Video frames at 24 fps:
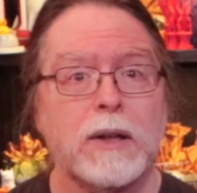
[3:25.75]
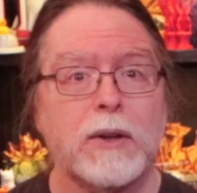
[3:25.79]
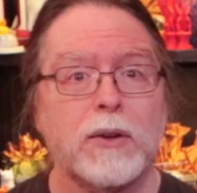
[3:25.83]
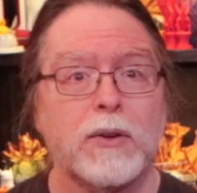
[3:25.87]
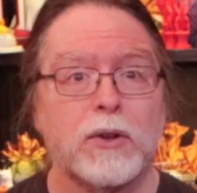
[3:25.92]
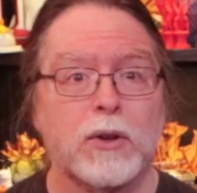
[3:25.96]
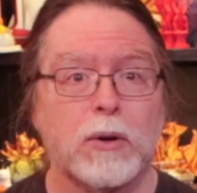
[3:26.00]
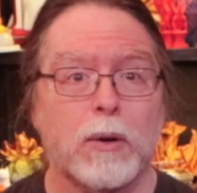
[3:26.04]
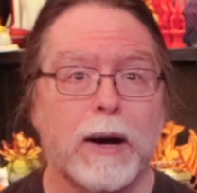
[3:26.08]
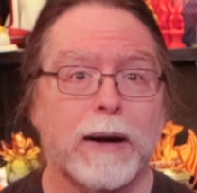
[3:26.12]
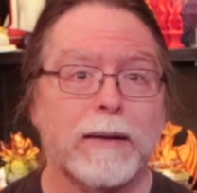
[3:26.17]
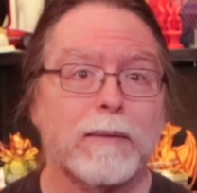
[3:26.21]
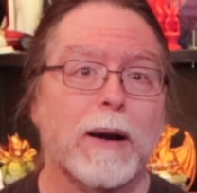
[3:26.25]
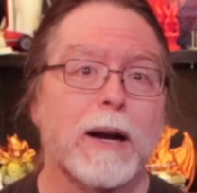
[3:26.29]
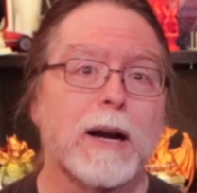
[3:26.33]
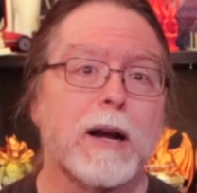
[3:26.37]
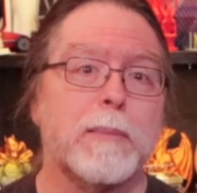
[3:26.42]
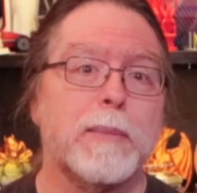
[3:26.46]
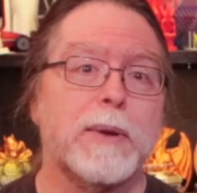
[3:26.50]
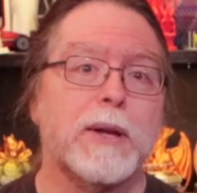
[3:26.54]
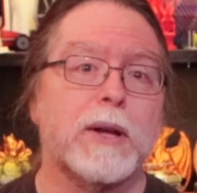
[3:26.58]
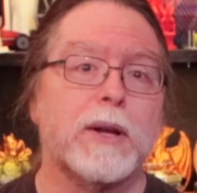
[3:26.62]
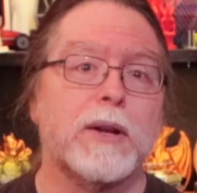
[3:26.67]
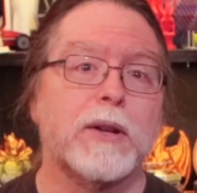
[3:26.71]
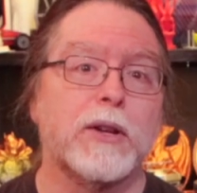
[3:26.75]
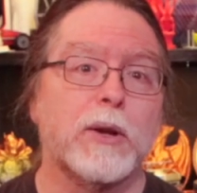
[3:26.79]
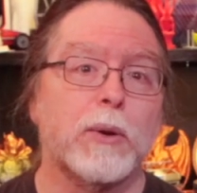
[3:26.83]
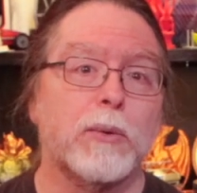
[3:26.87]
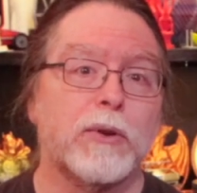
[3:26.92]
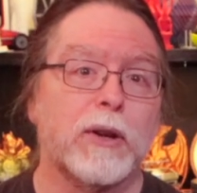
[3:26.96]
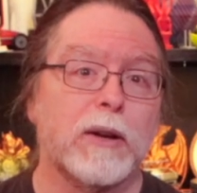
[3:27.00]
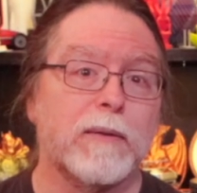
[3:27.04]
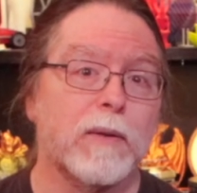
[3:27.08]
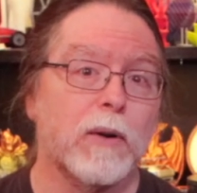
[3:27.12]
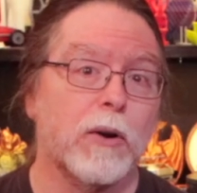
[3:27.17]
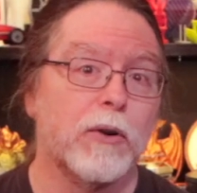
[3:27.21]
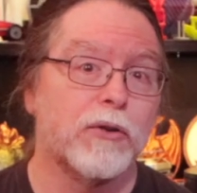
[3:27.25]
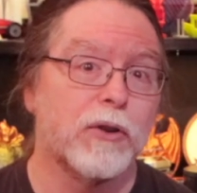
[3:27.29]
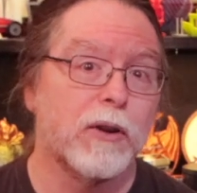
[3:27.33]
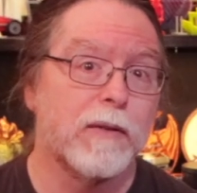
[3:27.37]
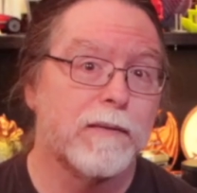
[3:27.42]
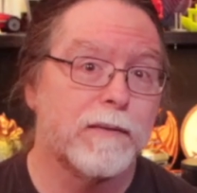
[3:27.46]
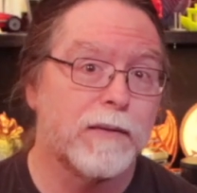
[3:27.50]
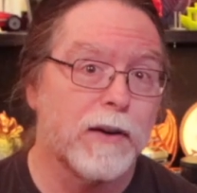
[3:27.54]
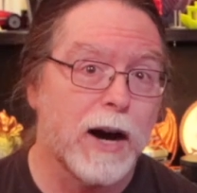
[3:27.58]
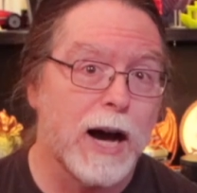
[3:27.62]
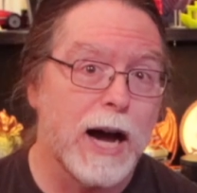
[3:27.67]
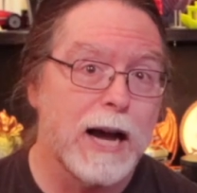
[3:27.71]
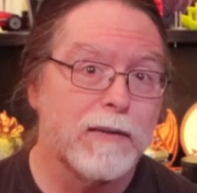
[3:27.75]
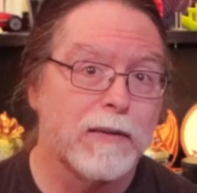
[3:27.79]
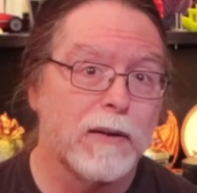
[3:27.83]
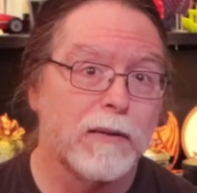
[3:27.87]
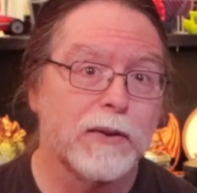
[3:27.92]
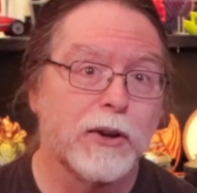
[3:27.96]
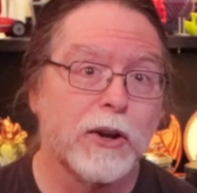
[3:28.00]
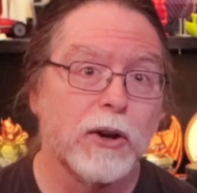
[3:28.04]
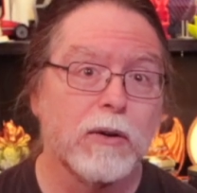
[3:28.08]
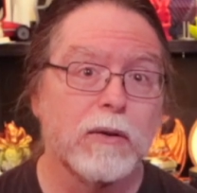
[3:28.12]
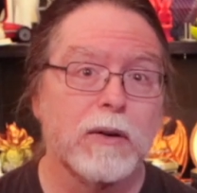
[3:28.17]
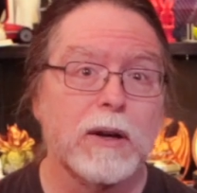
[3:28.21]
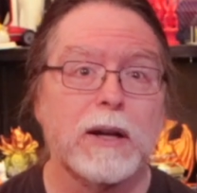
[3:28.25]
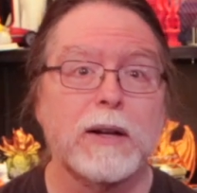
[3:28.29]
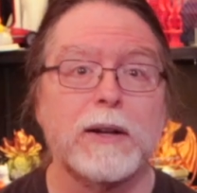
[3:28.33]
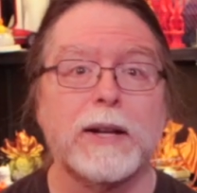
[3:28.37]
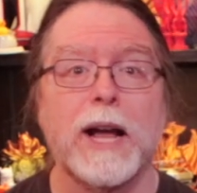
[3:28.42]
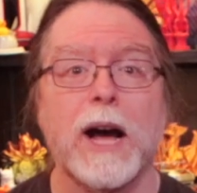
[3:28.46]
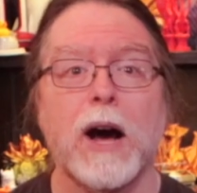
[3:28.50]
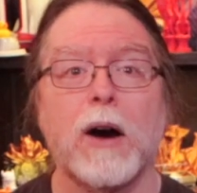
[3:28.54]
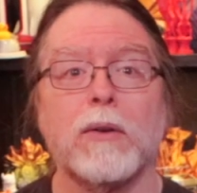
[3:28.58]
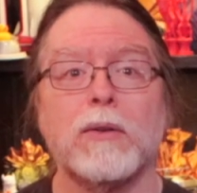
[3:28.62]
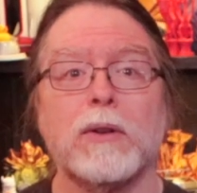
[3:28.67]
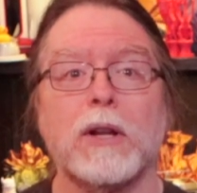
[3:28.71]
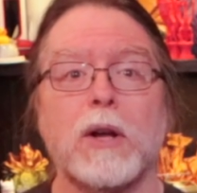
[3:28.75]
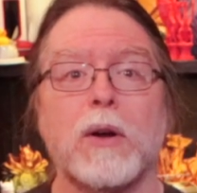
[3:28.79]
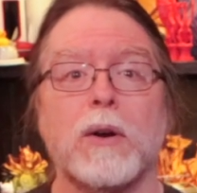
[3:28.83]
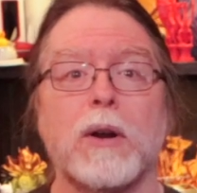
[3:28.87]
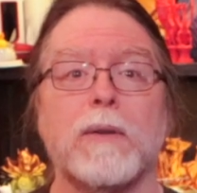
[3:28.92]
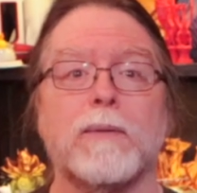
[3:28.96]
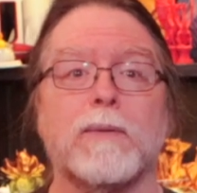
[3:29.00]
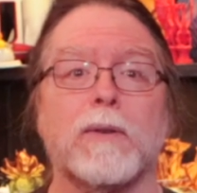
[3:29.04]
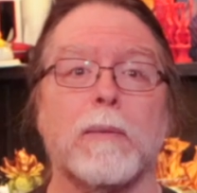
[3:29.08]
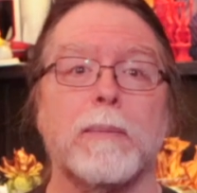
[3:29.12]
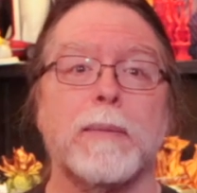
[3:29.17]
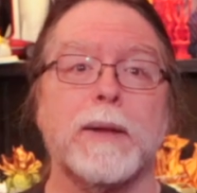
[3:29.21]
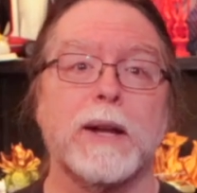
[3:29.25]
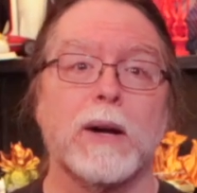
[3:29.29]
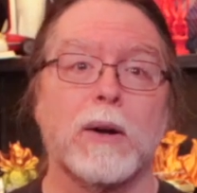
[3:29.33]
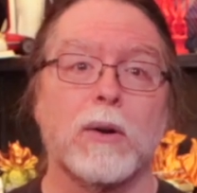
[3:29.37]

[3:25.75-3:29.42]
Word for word: so I recommend using version 5 of Cura downloaded from the